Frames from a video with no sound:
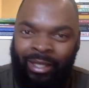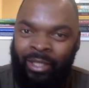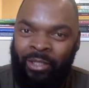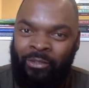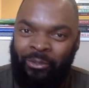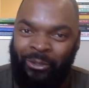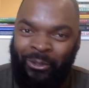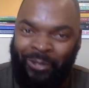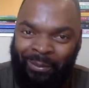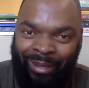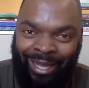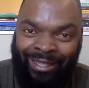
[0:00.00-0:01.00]
So you go to
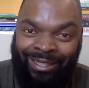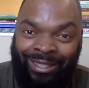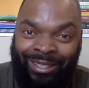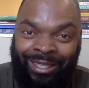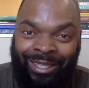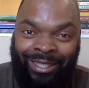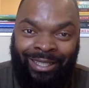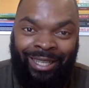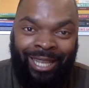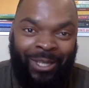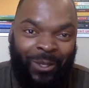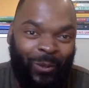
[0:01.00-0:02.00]
bed
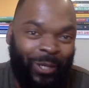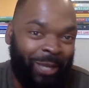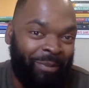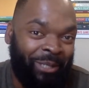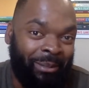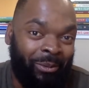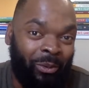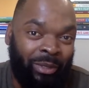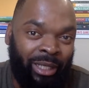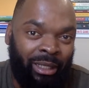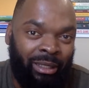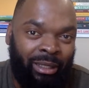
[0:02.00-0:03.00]
and you wake up in the
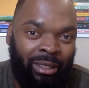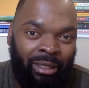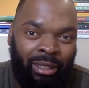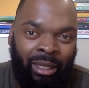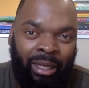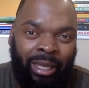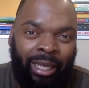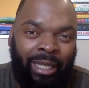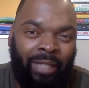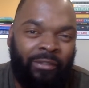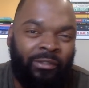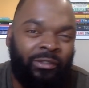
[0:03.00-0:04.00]
morning, and at
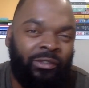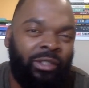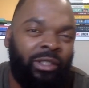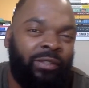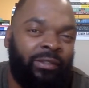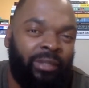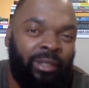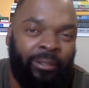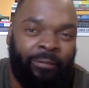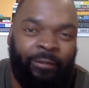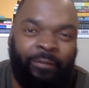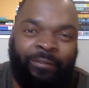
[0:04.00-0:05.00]

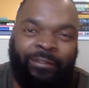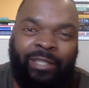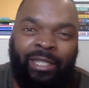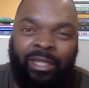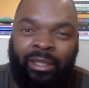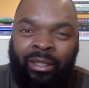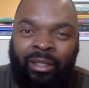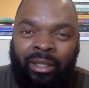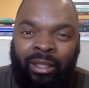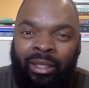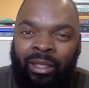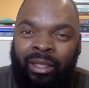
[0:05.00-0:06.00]
6:15,
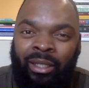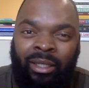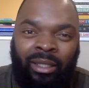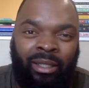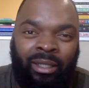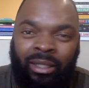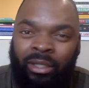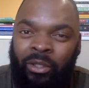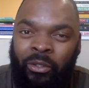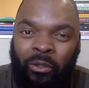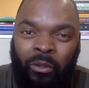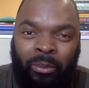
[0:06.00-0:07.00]

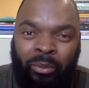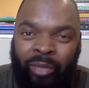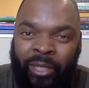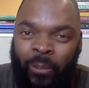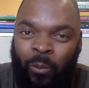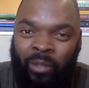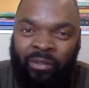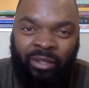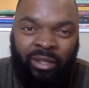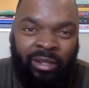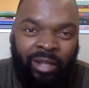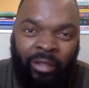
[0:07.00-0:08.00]
your brain wants
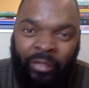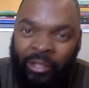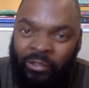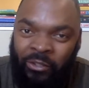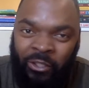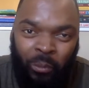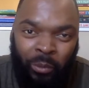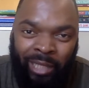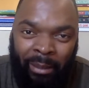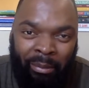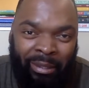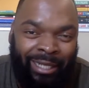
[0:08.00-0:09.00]
nothing to do with
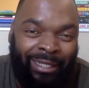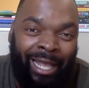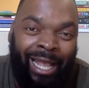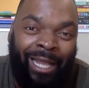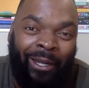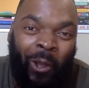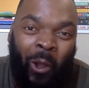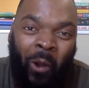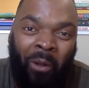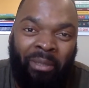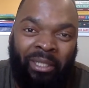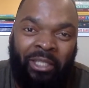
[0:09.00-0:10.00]
that plan at all
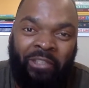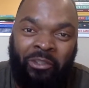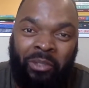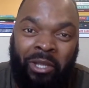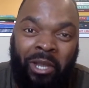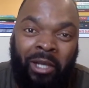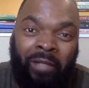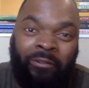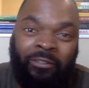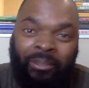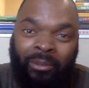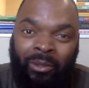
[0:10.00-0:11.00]
because you're
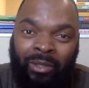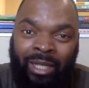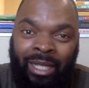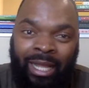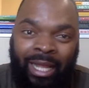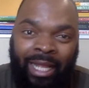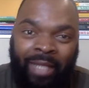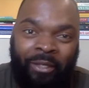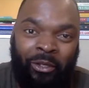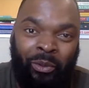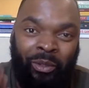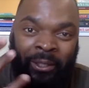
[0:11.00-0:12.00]
comfortable, and
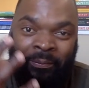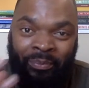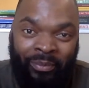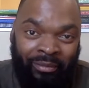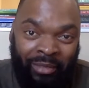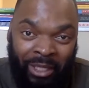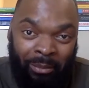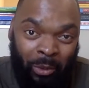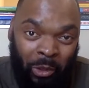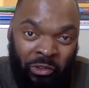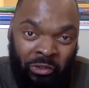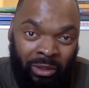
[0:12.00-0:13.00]
your
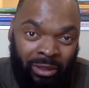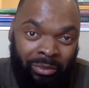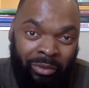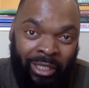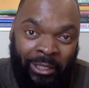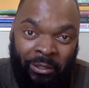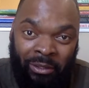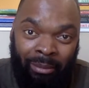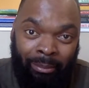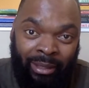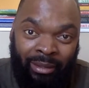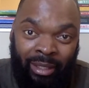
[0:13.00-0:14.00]
emotional brain, your
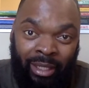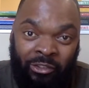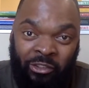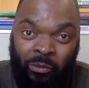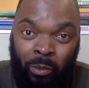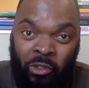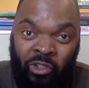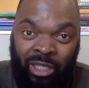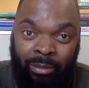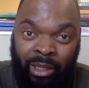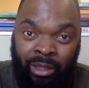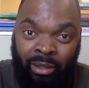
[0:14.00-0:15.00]
amygdala, just wants you to
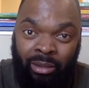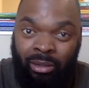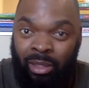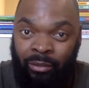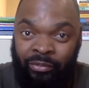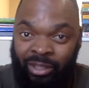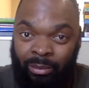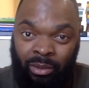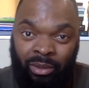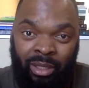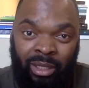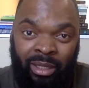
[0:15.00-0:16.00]
be comfortable.
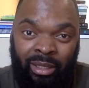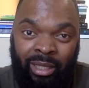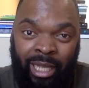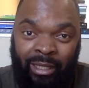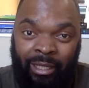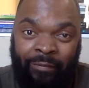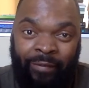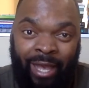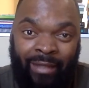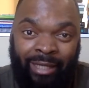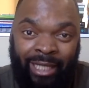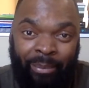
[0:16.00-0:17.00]
And in
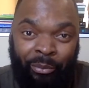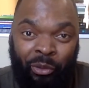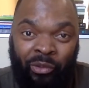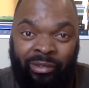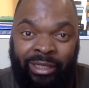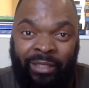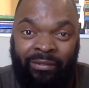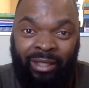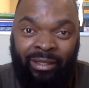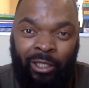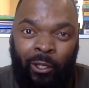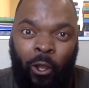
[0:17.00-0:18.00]
fact, it perceives that
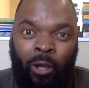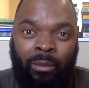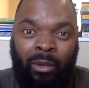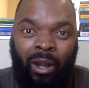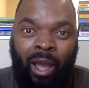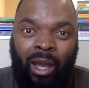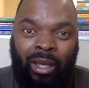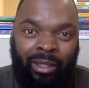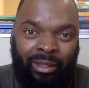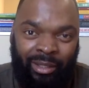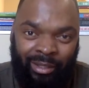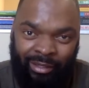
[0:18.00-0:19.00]
the alarm clock
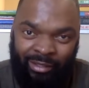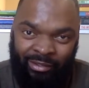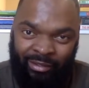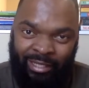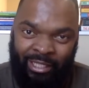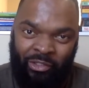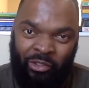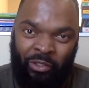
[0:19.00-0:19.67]
is a danger.